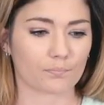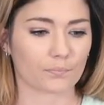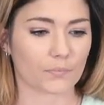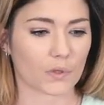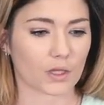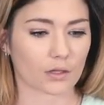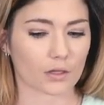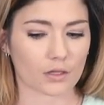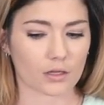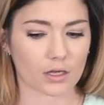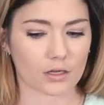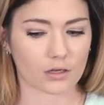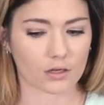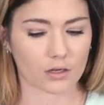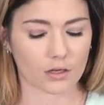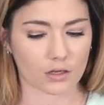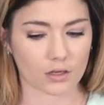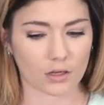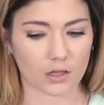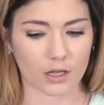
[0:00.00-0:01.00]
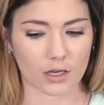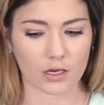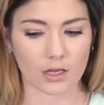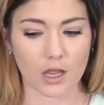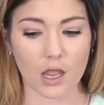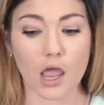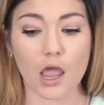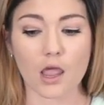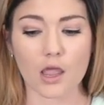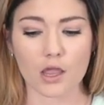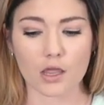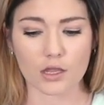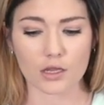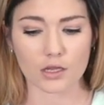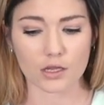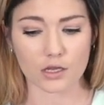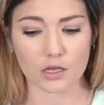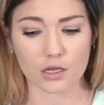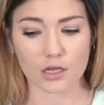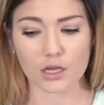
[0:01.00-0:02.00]
These are called lines, right? Not
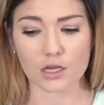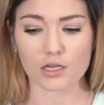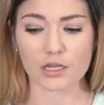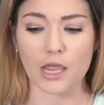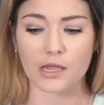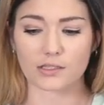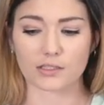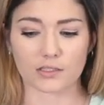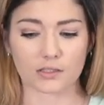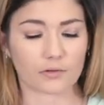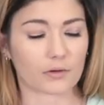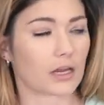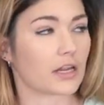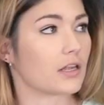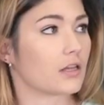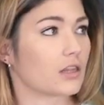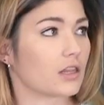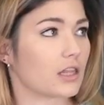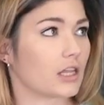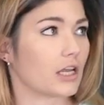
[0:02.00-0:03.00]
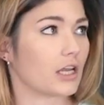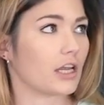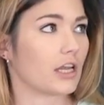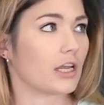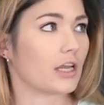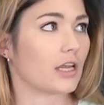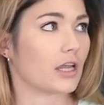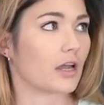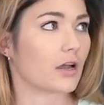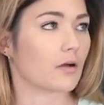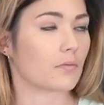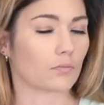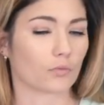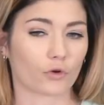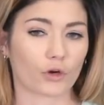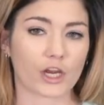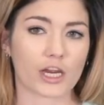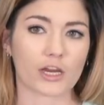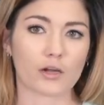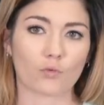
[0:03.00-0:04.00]
ropes? Yes, in the
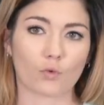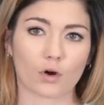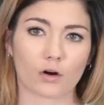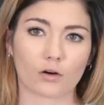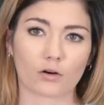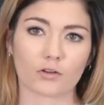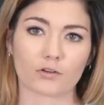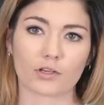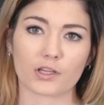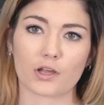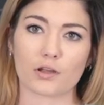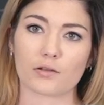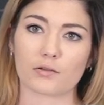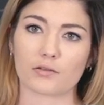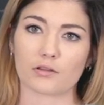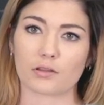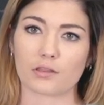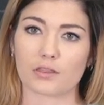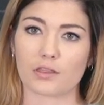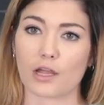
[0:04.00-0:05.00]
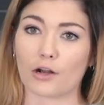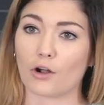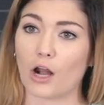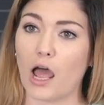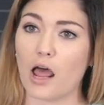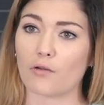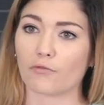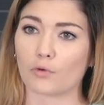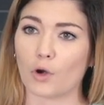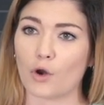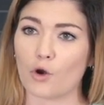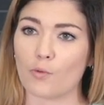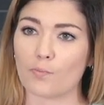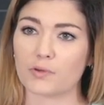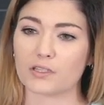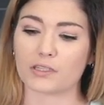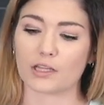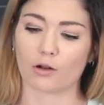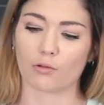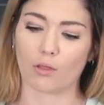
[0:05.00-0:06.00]
marine world, they're not
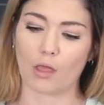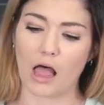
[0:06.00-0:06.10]
ropes, they're